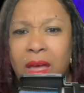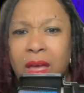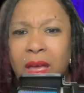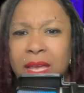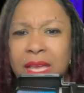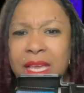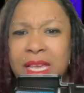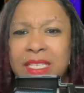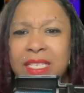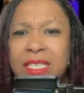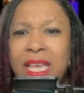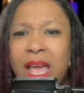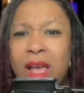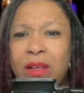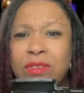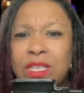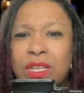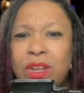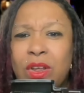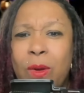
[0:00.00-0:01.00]
He's
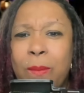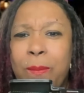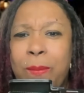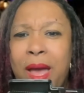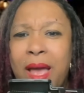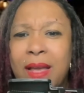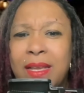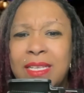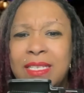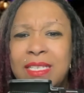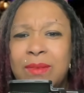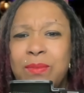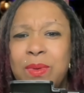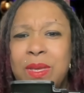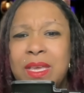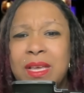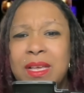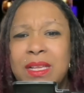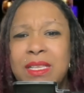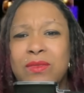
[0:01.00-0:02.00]
counting her pockets, and
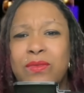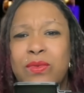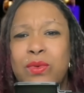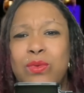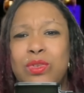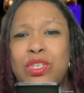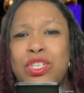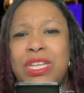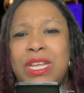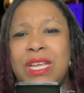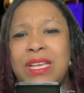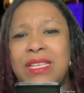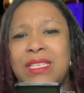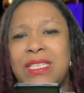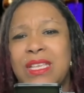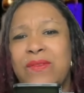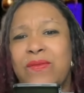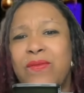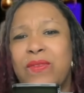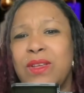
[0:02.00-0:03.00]
because of who she is,
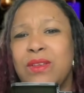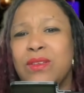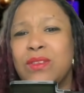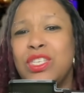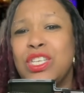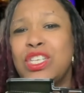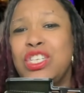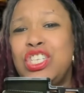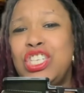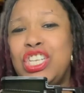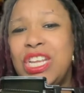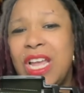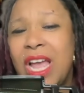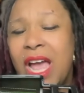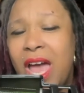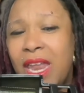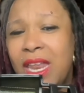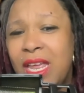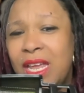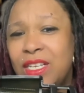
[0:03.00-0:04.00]
he feels she
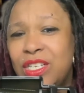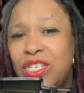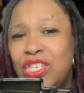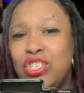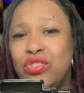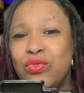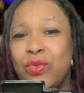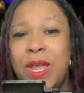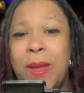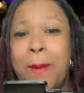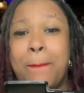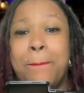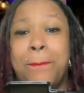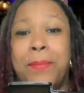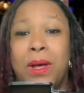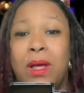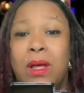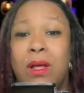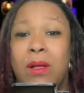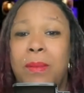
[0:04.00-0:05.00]
got it. Straight
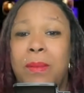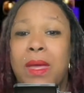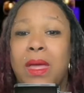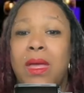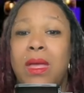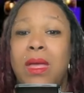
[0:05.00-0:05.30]
bum.